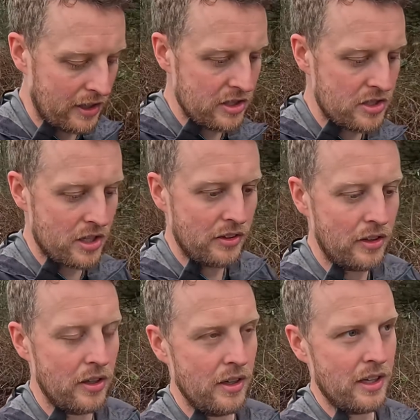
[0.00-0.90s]
I just tried
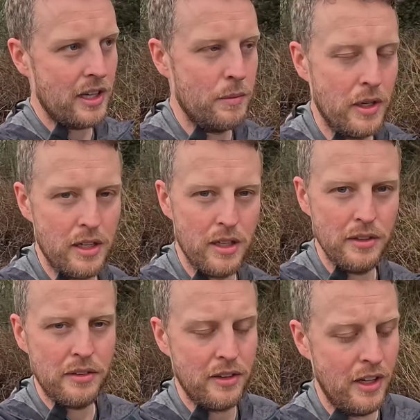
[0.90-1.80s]
to keep my
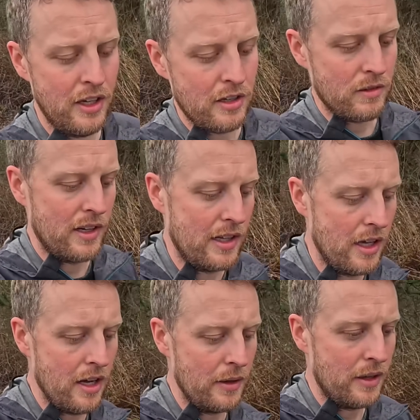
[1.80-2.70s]
costs really
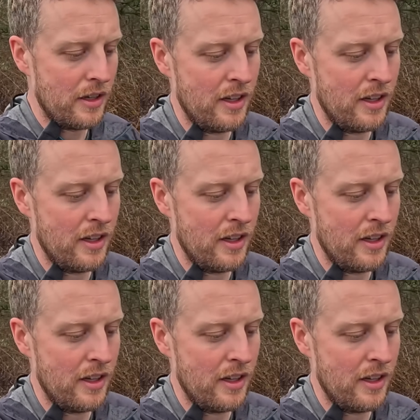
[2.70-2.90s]
low